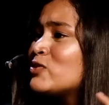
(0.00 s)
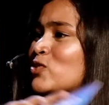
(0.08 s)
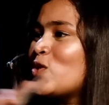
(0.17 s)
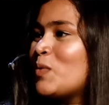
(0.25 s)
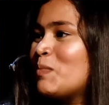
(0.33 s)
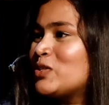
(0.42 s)

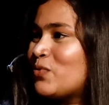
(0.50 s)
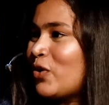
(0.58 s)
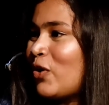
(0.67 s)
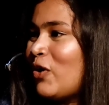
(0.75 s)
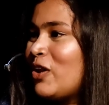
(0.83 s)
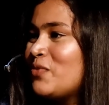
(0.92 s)
so much for
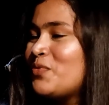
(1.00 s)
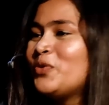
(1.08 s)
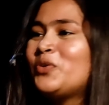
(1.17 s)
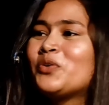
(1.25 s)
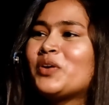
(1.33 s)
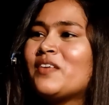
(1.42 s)
all of
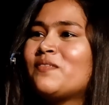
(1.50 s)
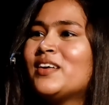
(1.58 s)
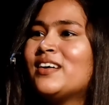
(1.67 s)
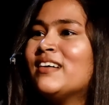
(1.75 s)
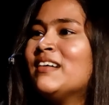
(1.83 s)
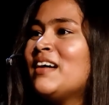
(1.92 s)
you to give
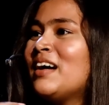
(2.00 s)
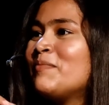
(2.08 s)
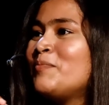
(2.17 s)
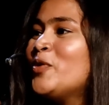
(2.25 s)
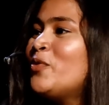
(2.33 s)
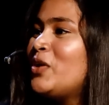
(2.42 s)
the
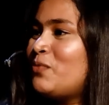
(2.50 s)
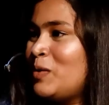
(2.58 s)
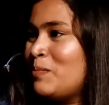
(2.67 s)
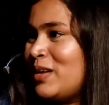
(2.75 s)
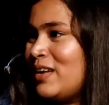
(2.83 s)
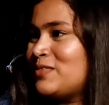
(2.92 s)
beautiful
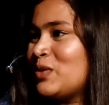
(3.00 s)
briefs.